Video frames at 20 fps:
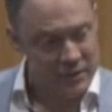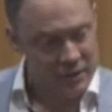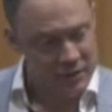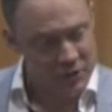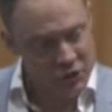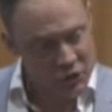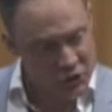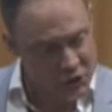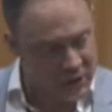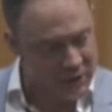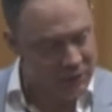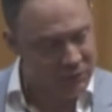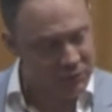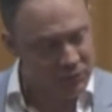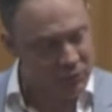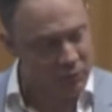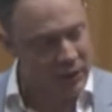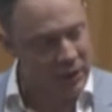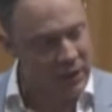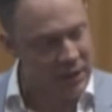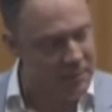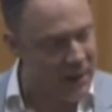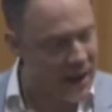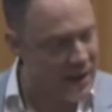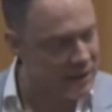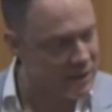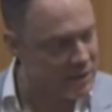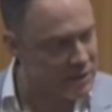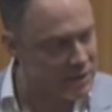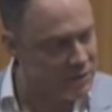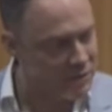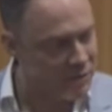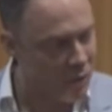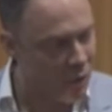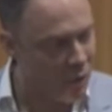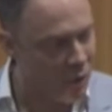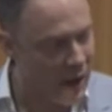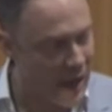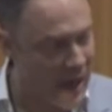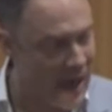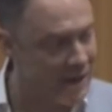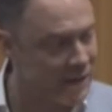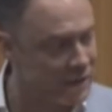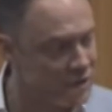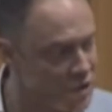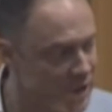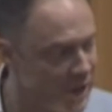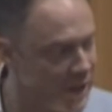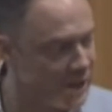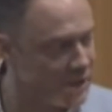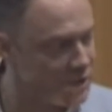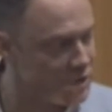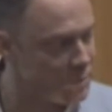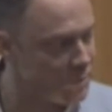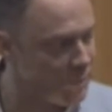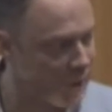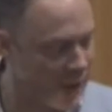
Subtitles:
this shift really matters for how to change